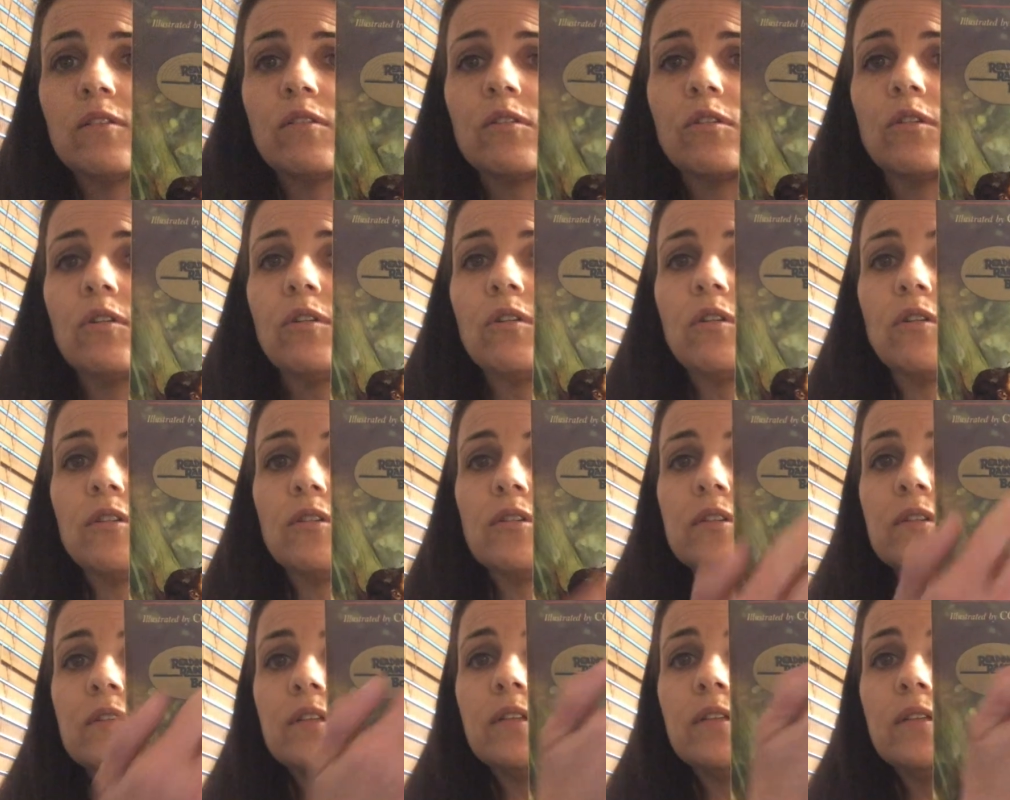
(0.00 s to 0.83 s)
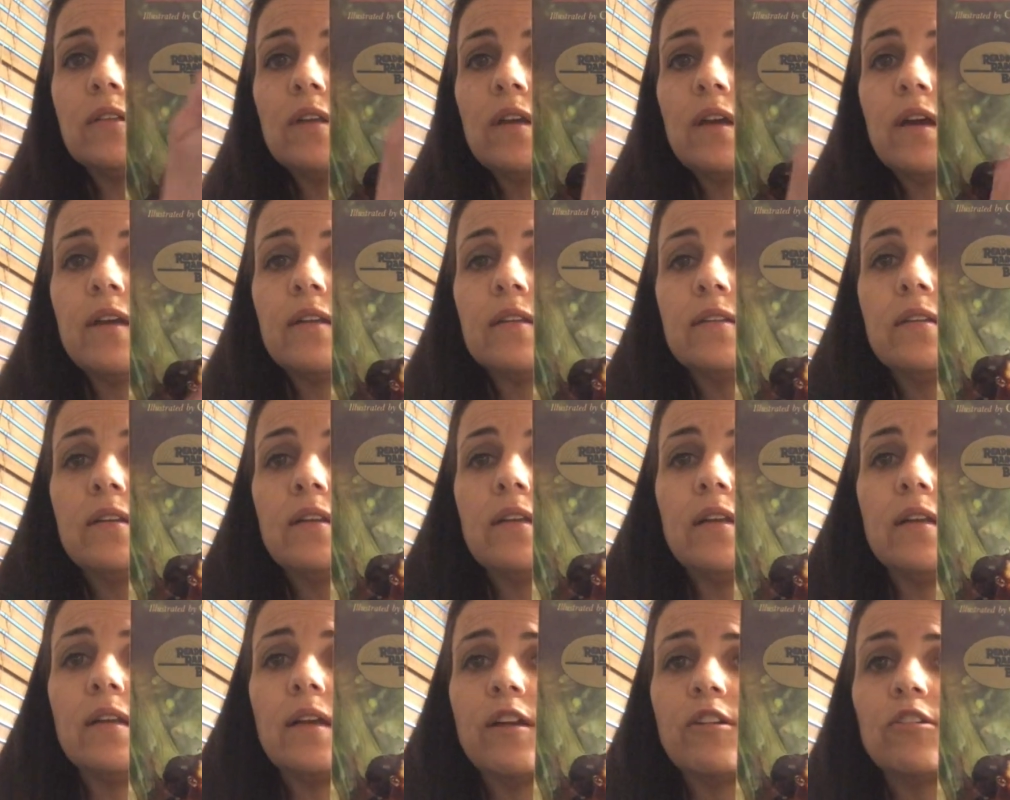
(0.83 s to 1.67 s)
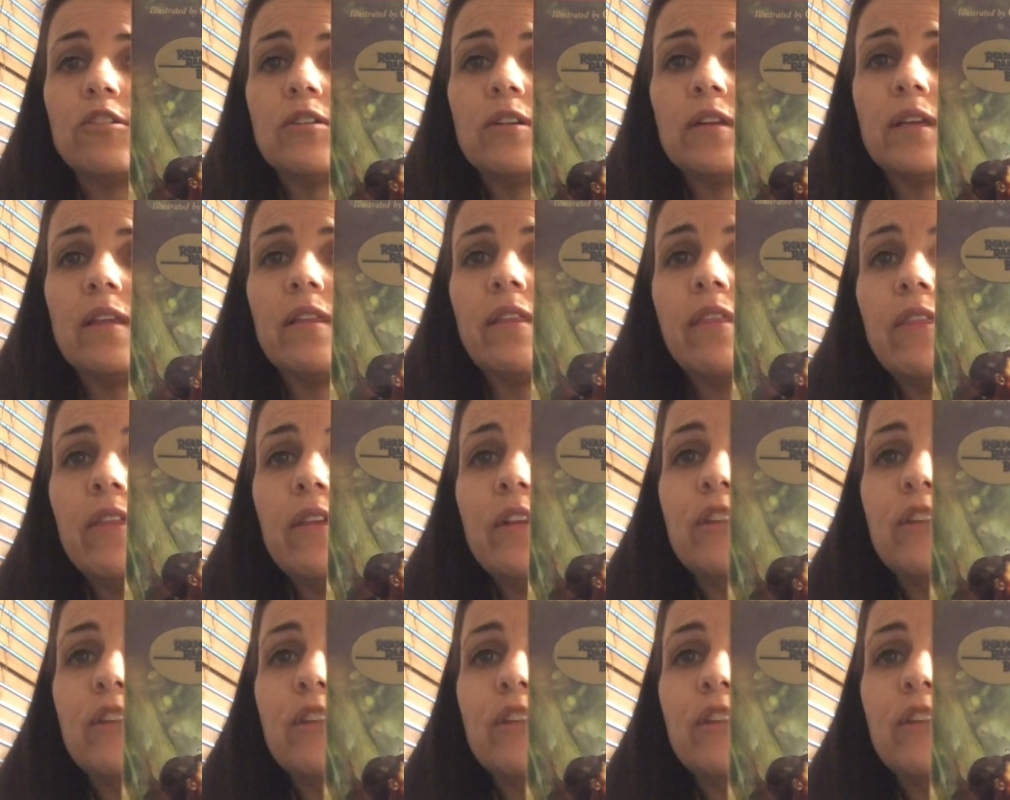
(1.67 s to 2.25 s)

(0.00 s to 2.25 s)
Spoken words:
girl sitting underneath the